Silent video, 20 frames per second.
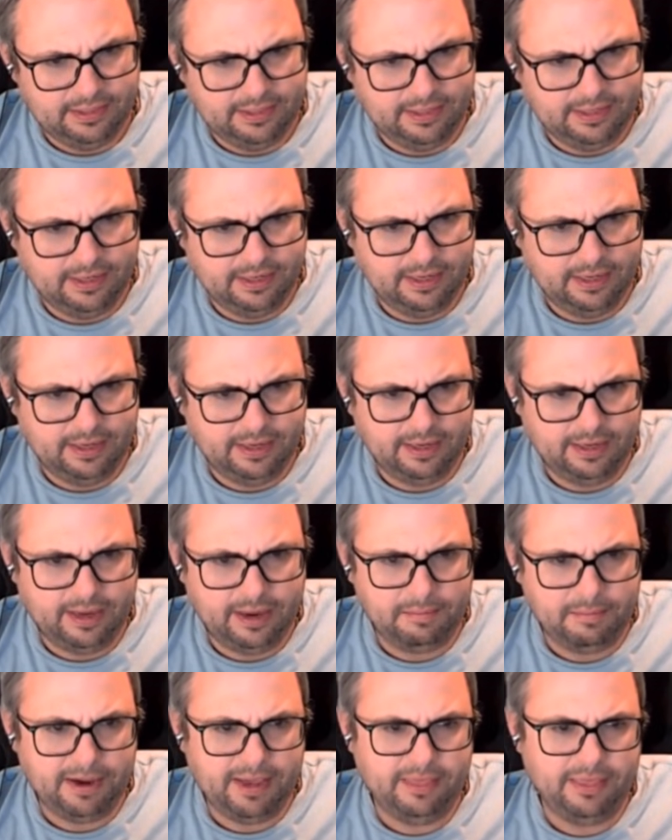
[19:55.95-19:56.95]
I
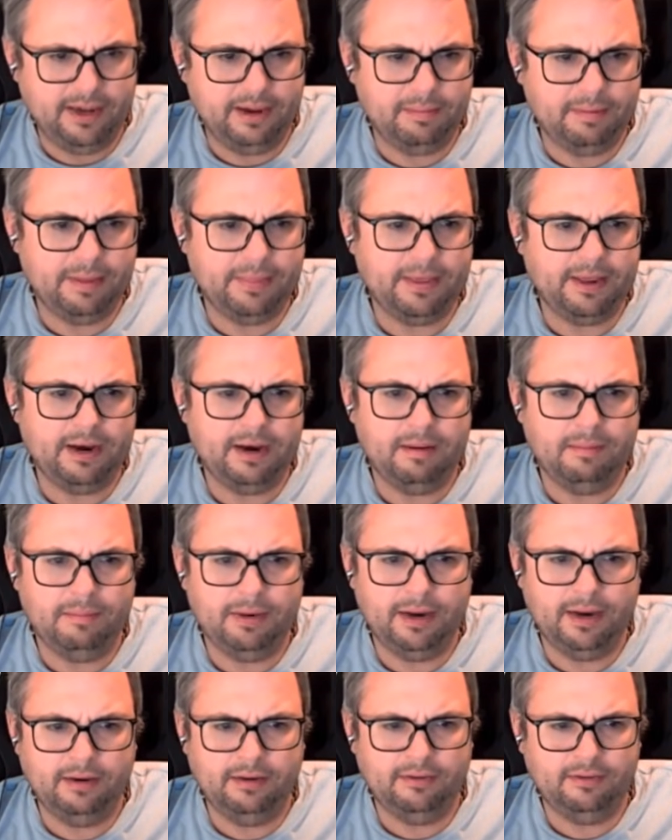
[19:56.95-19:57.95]
might think about that in a
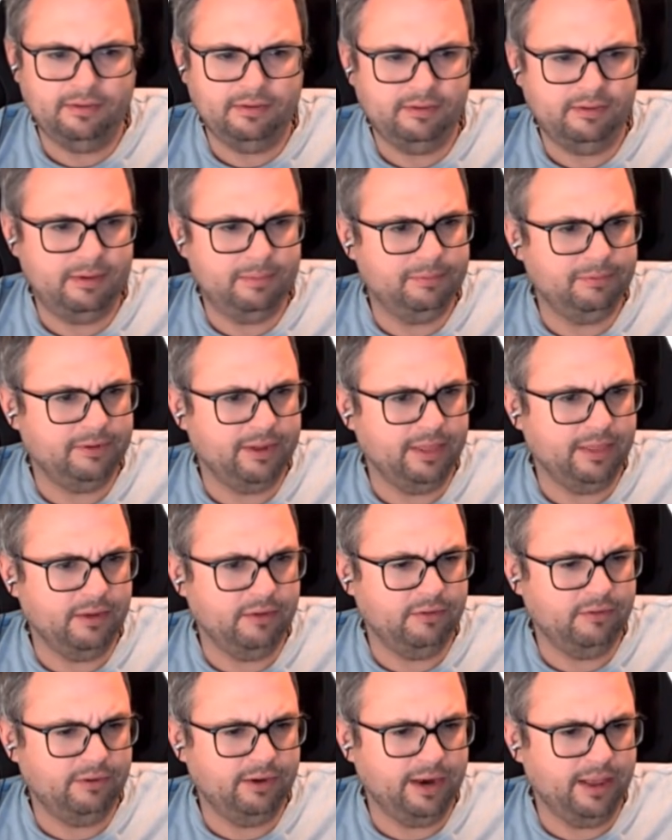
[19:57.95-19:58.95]
minute because it seems like
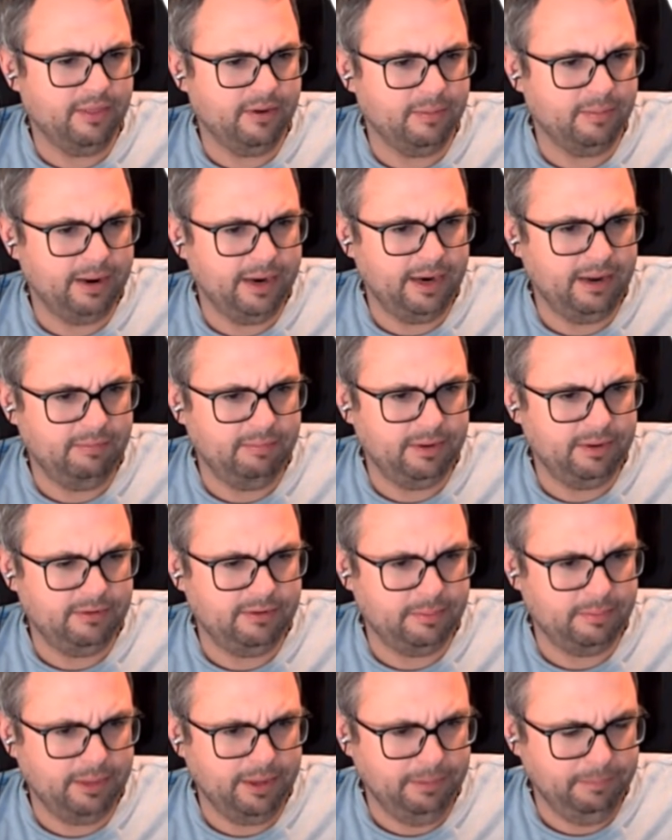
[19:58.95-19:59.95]
those together might give me
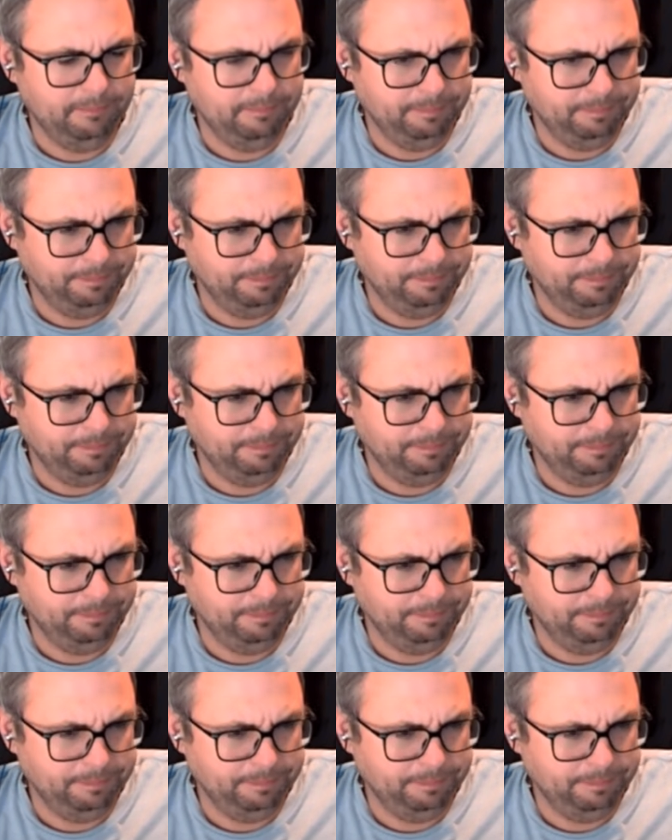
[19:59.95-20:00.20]
something.